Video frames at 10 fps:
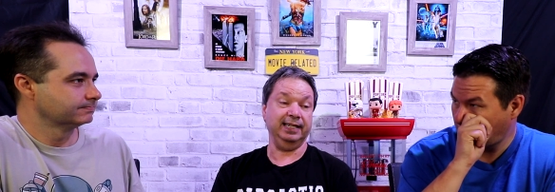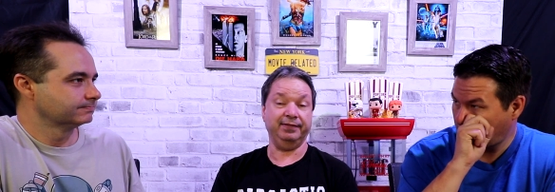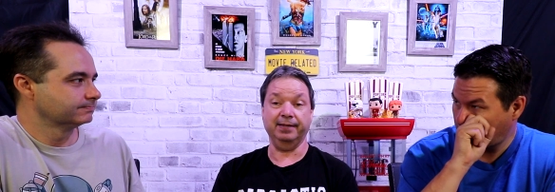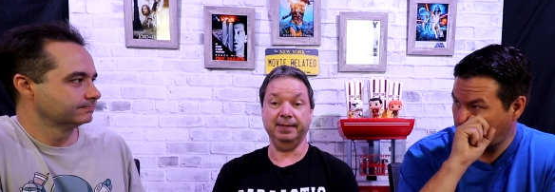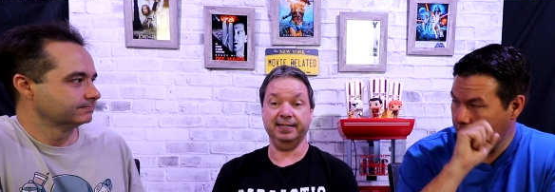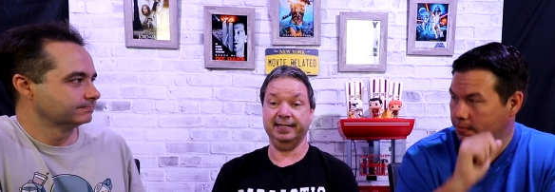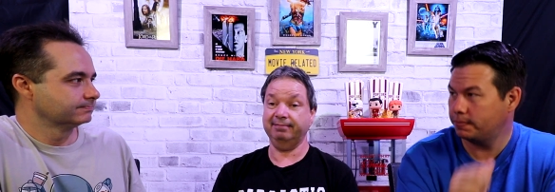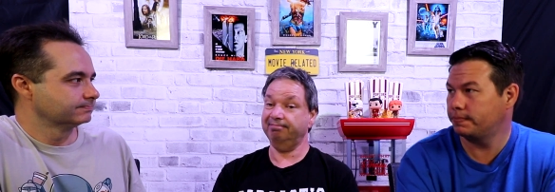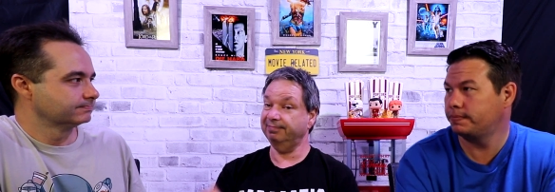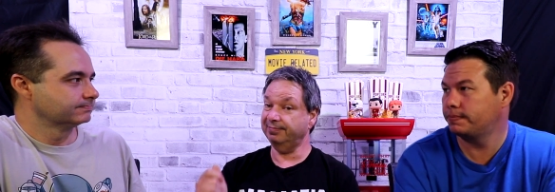Speaker 1: if you miss
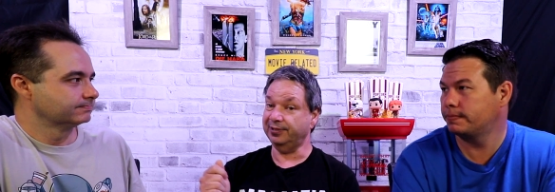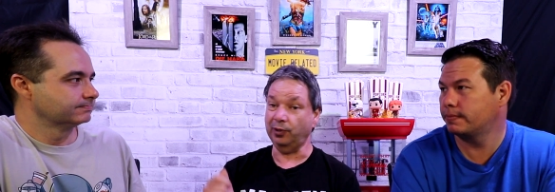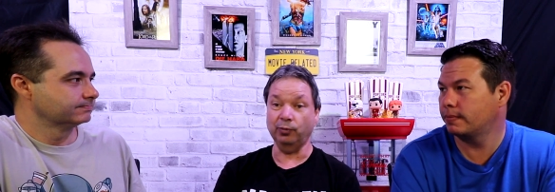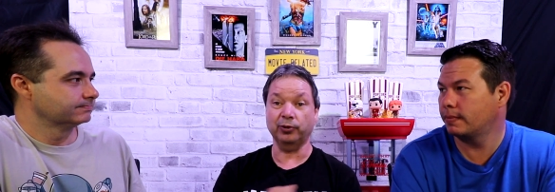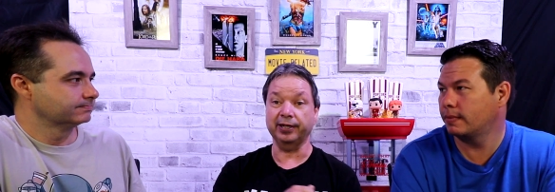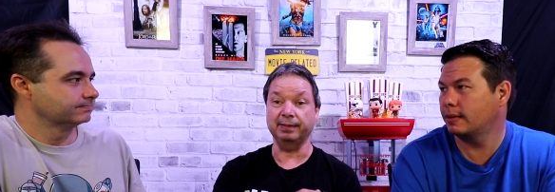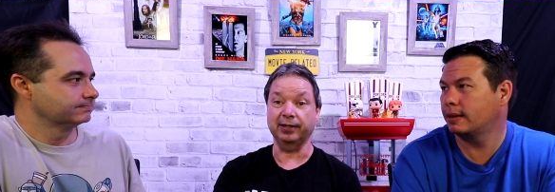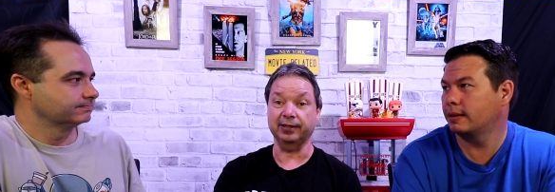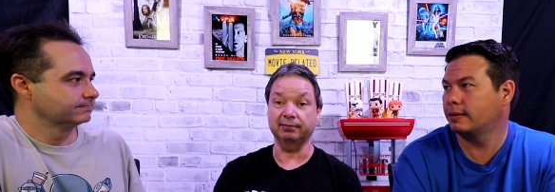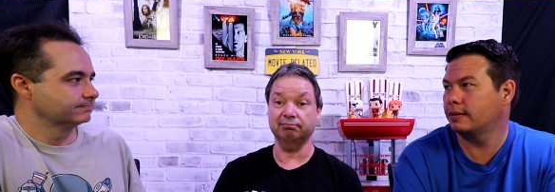it, don't worry
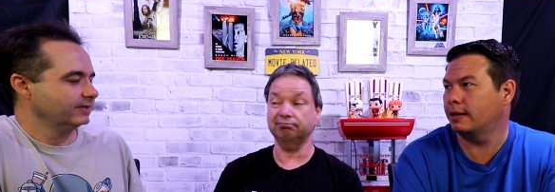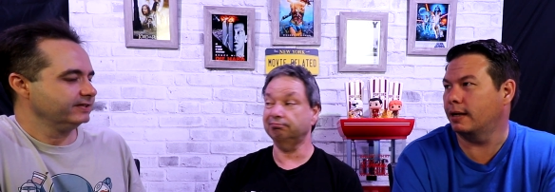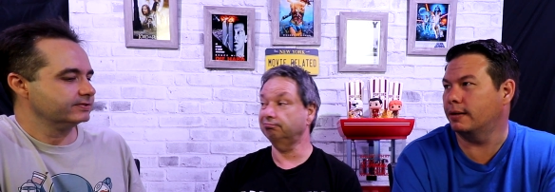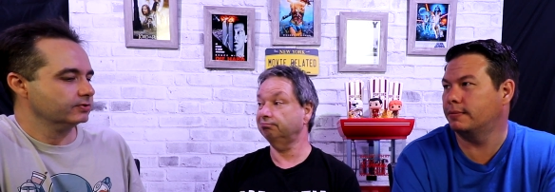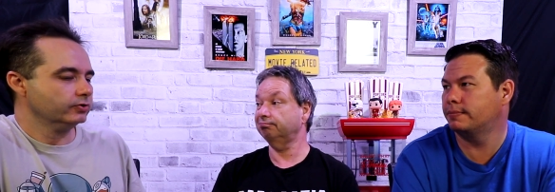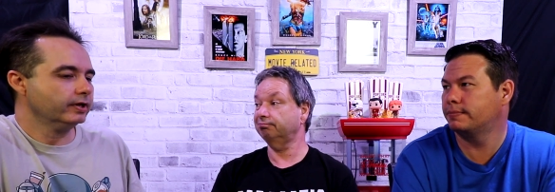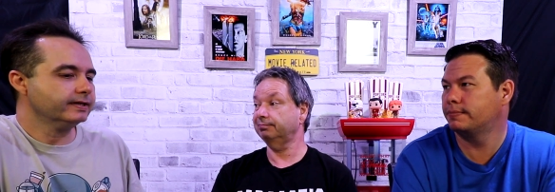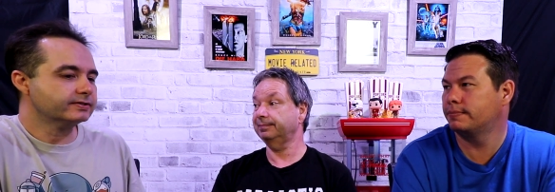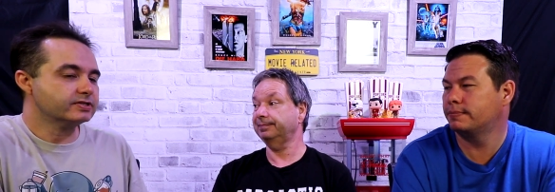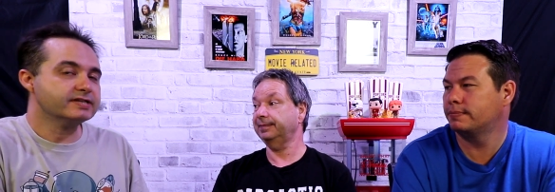about it. It's
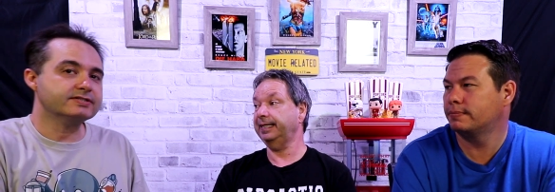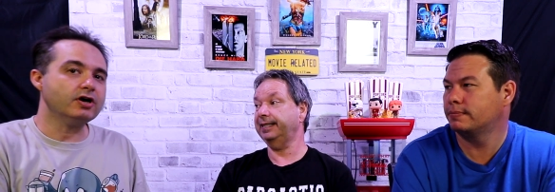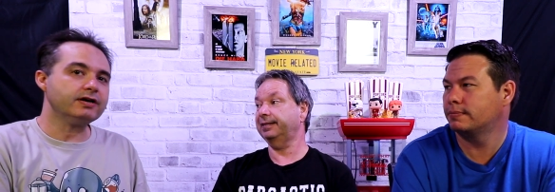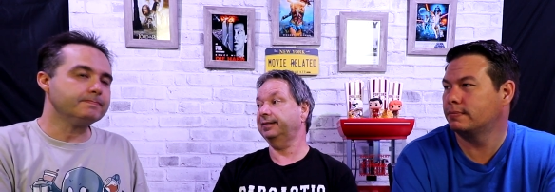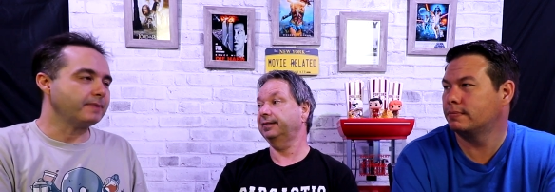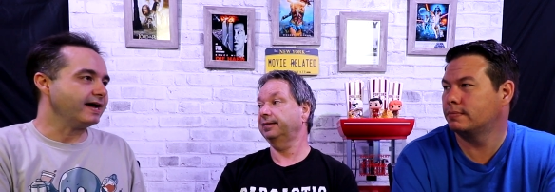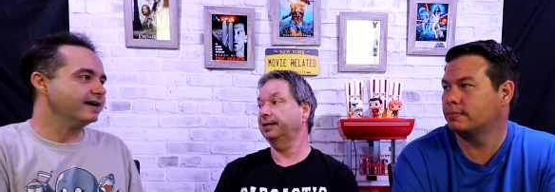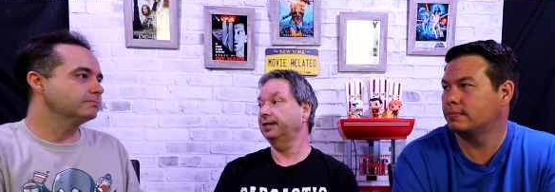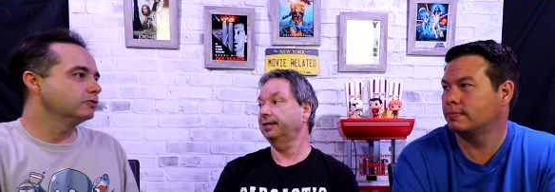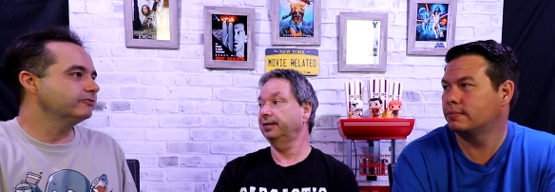it,
Speaker 2: it's not a
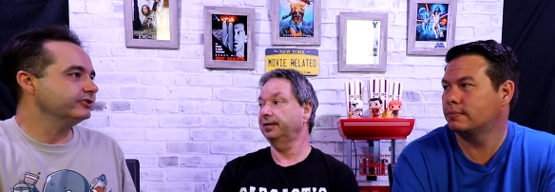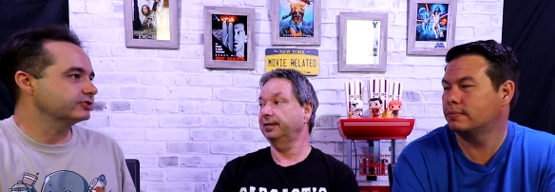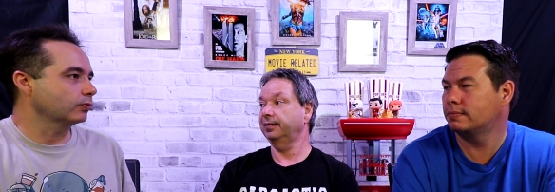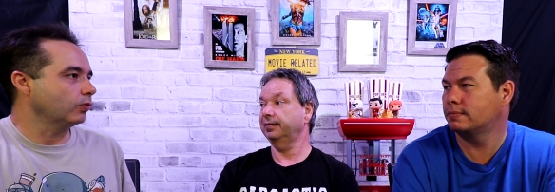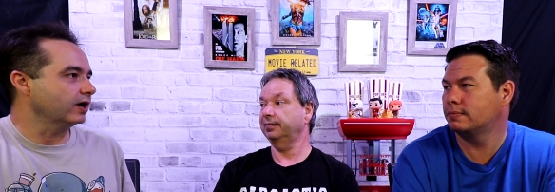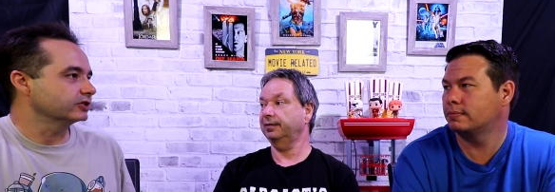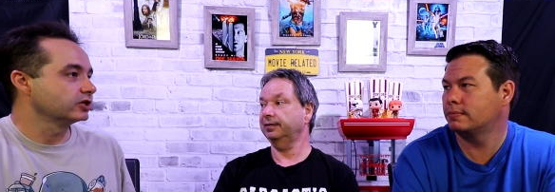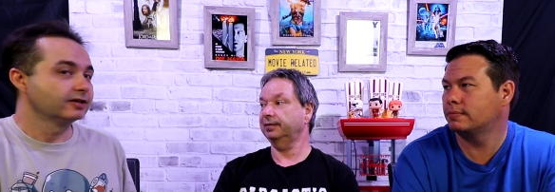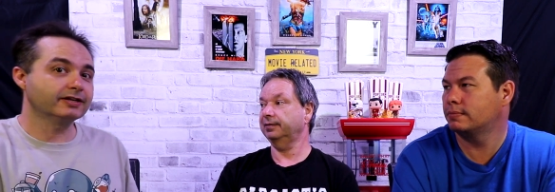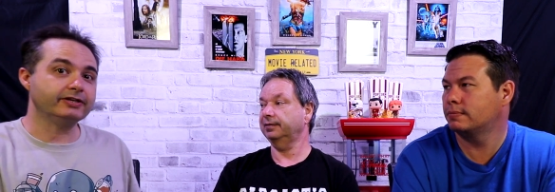bad movie to
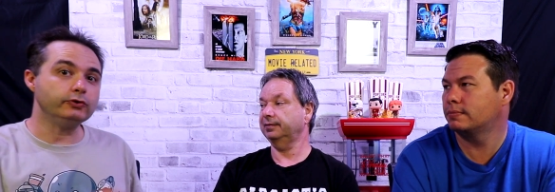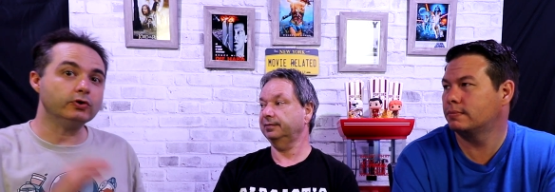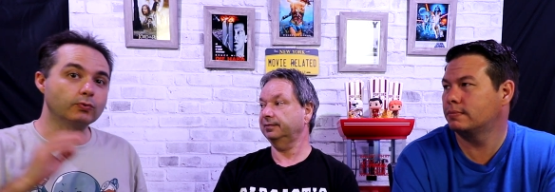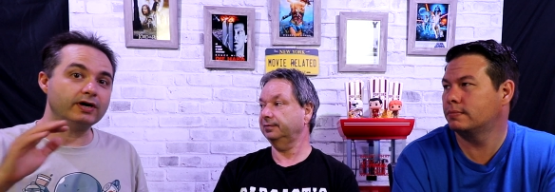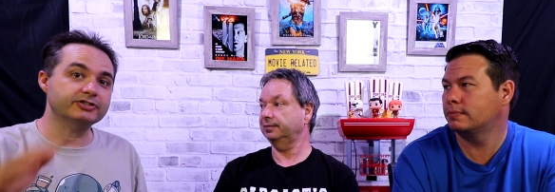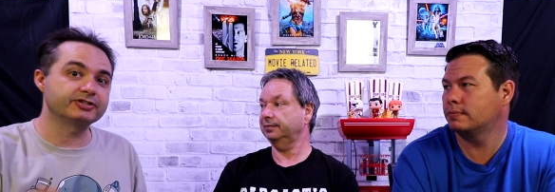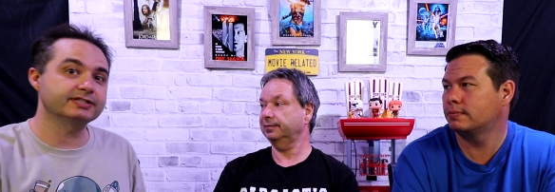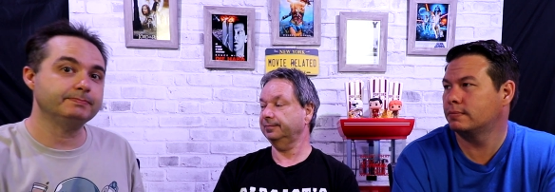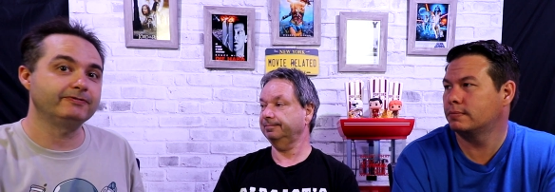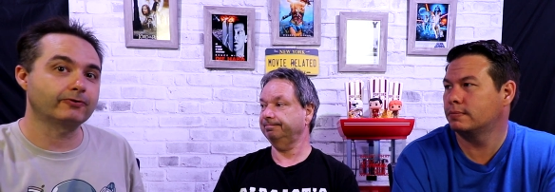watch. Like you would watch
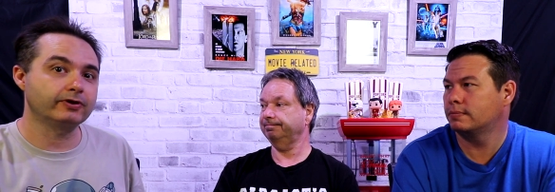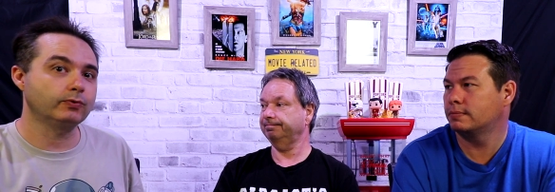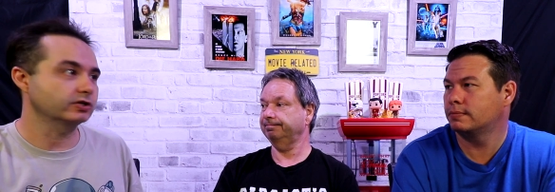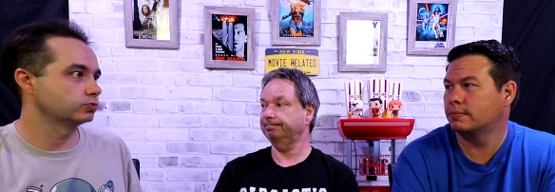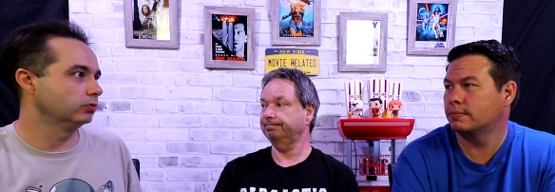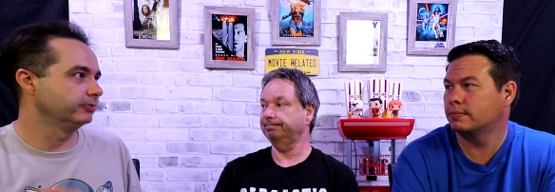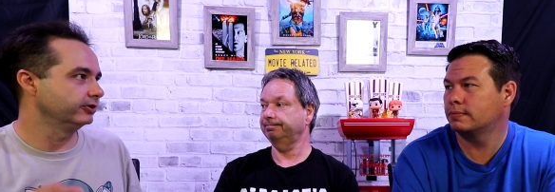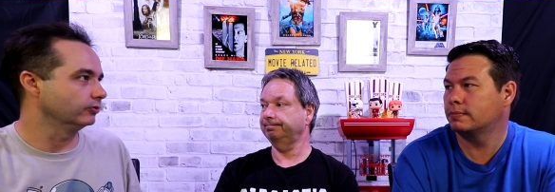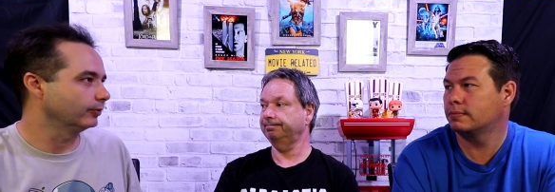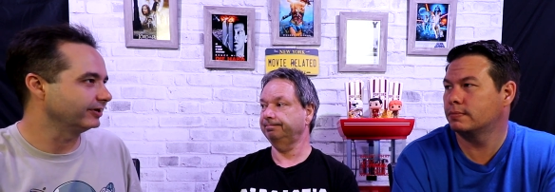this before you watch
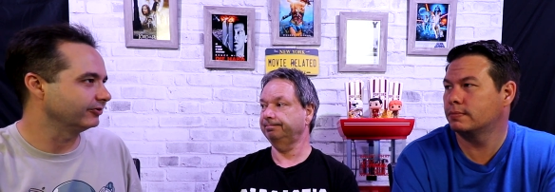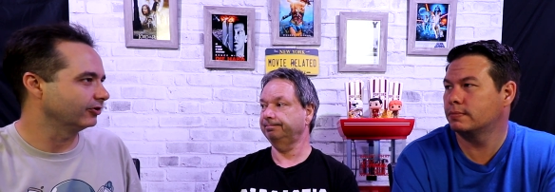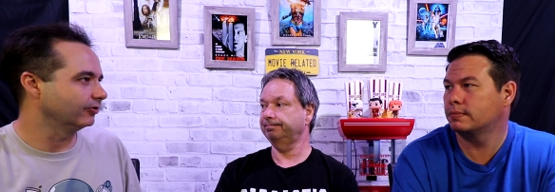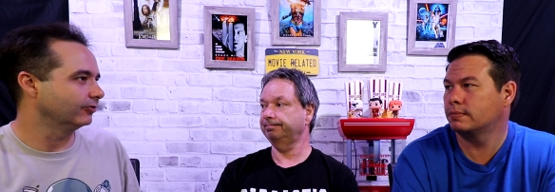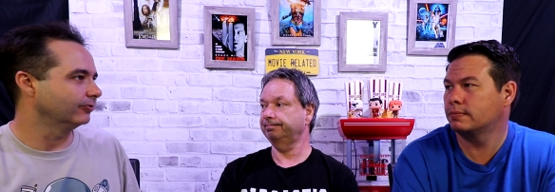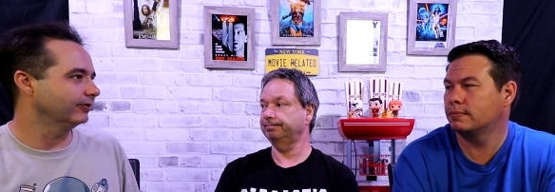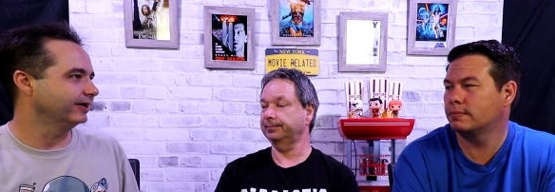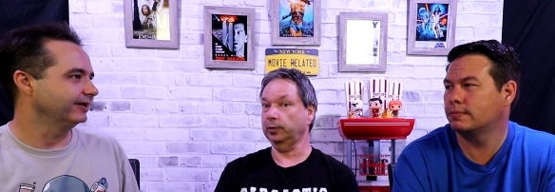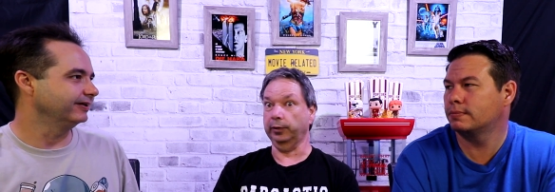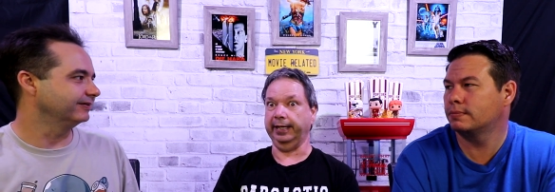Woman in the Window.
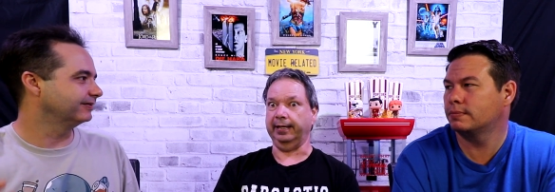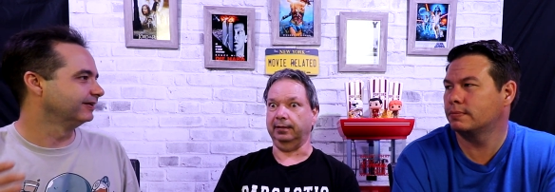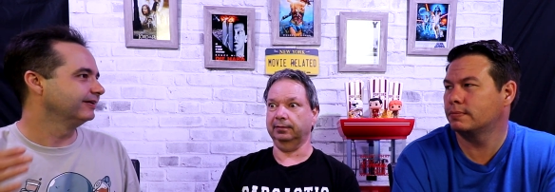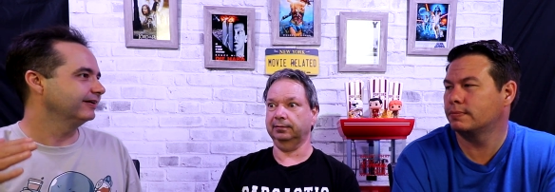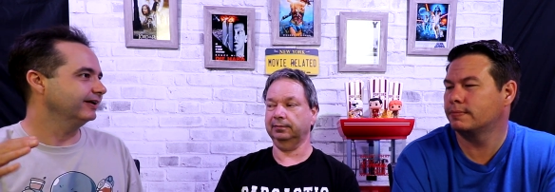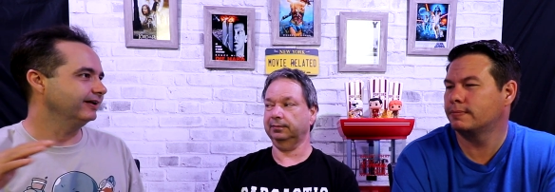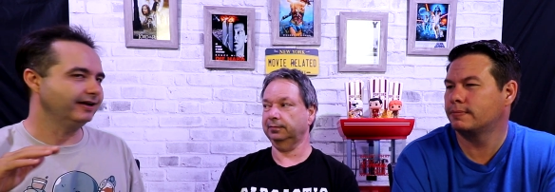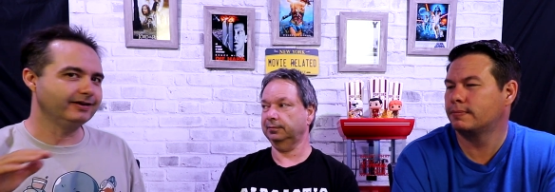And, oh yeah, and,